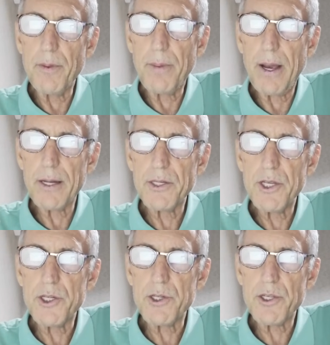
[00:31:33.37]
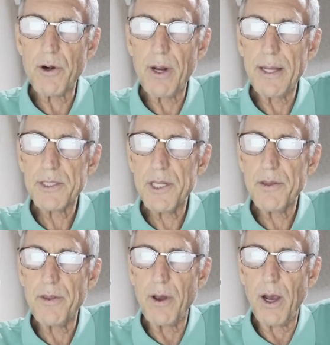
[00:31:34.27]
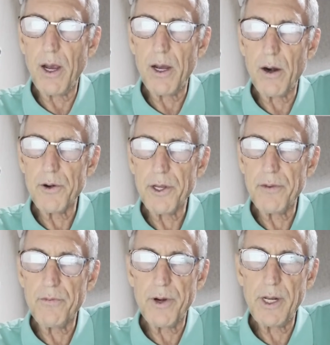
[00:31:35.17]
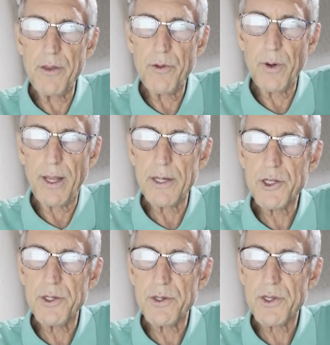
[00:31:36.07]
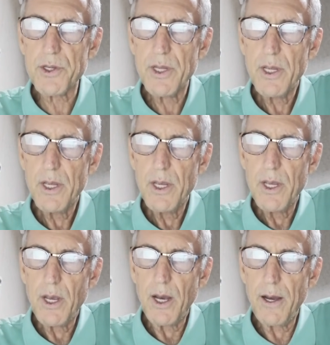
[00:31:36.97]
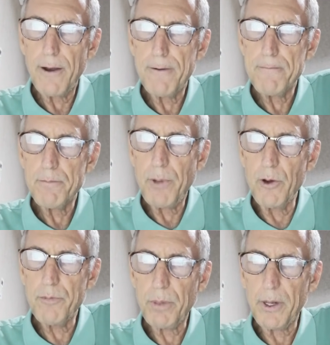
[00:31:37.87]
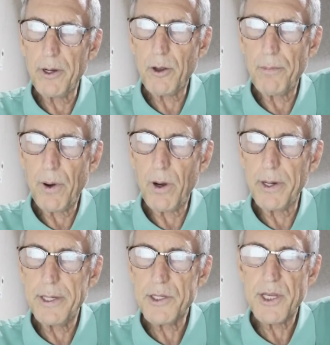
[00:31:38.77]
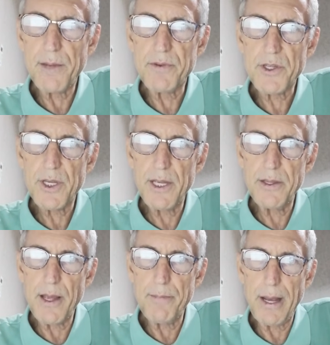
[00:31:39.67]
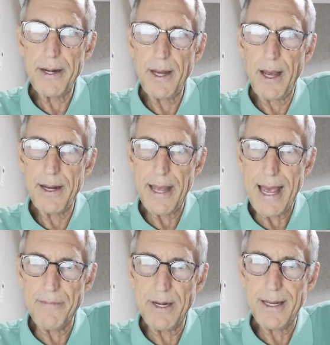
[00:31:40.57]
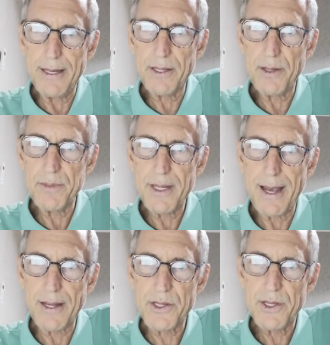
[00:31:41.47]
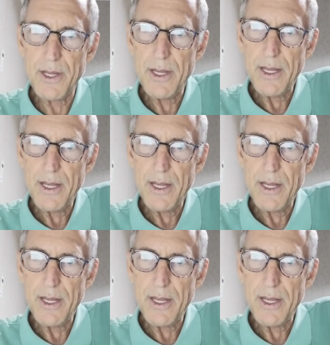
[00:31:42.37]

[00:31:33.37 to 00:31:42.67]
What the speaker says: politicians that are elected are done freely through elections. Both political parties have seen that by not having an income tax,